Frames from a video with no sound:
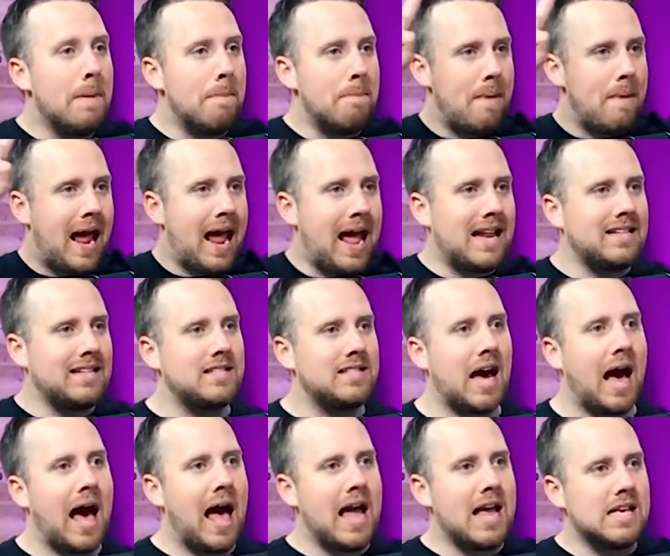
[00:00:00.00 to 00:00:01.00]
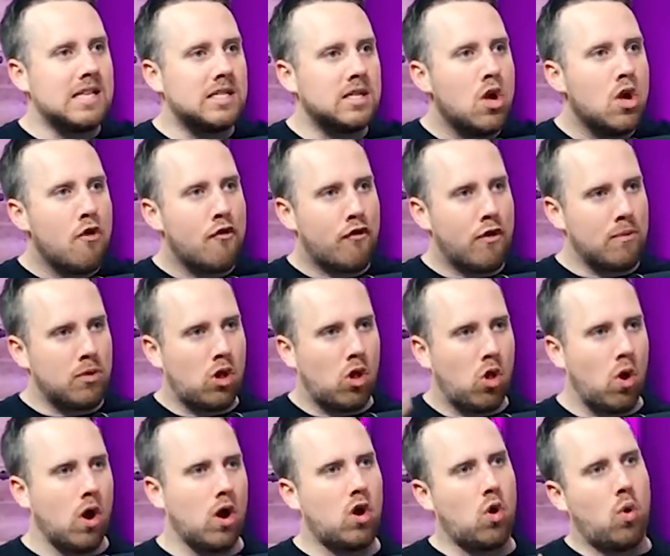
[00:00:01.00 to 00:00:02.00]
Man dies from
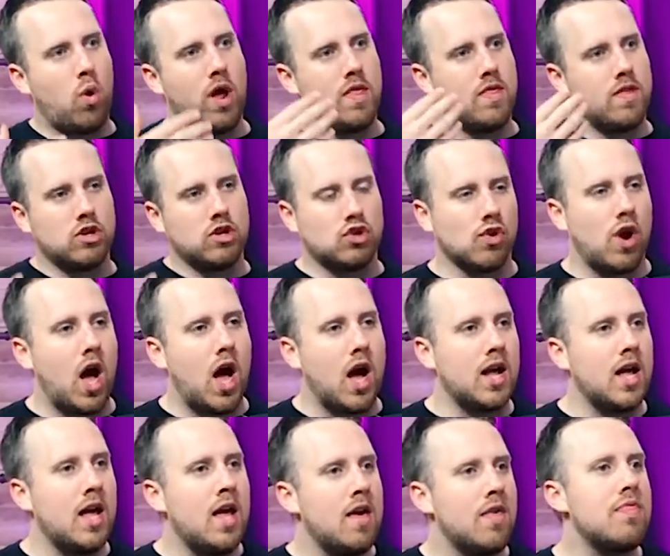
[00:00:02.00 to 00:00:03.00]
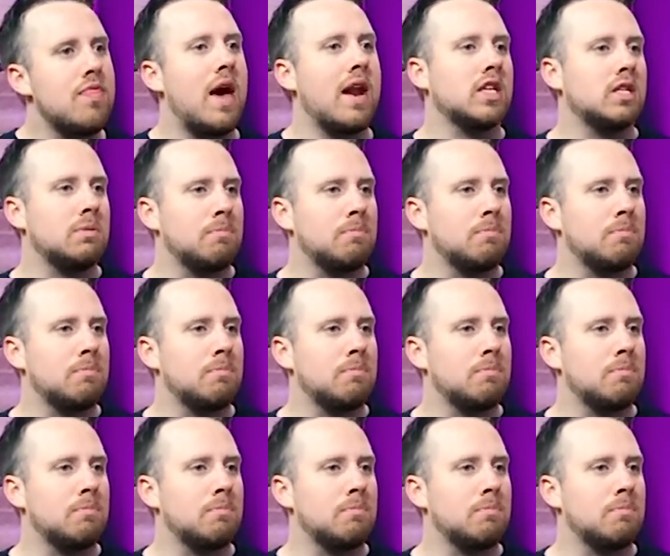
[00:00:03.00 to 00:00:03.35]
chloroquine, the drug that yeah.